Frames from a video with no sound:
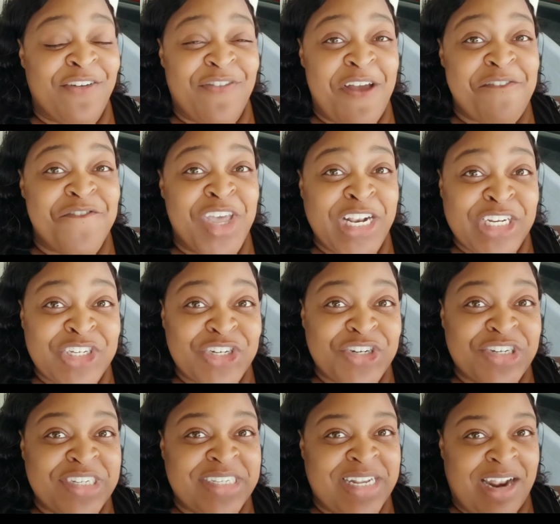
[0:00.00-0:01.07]
of
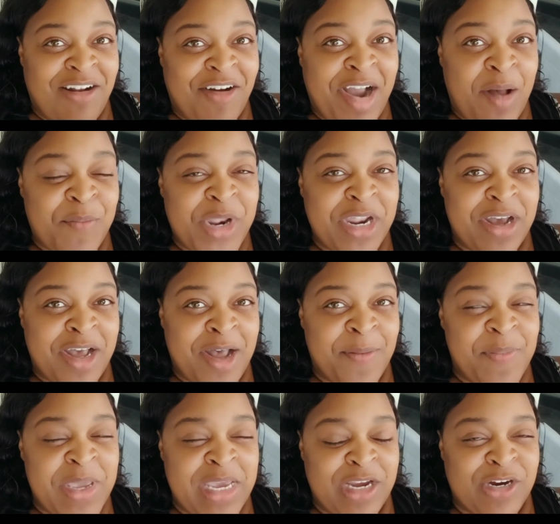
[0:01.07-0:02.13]
adventures that are coming
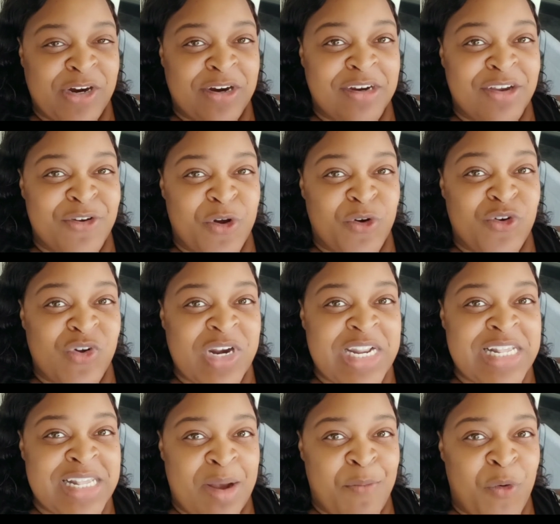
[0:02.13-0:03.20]
up here, you know,
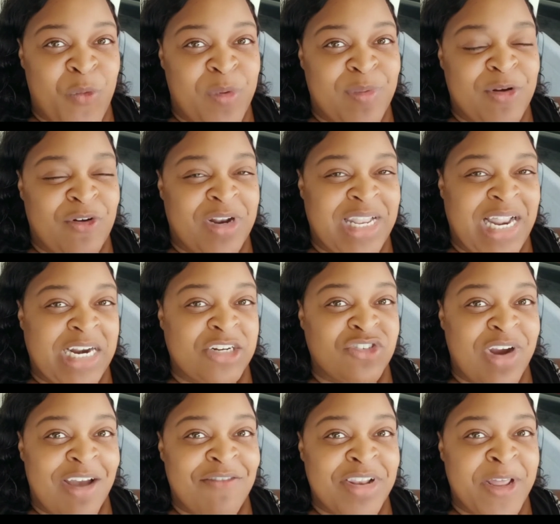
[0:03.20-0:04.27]
during the summer. We'll be doing a lot of
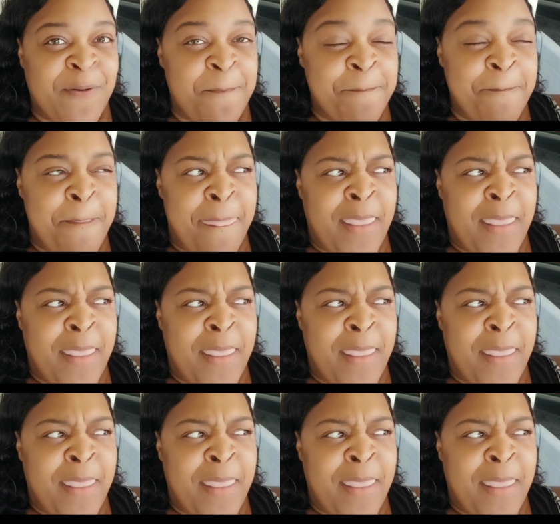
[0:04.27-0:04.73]
traveling.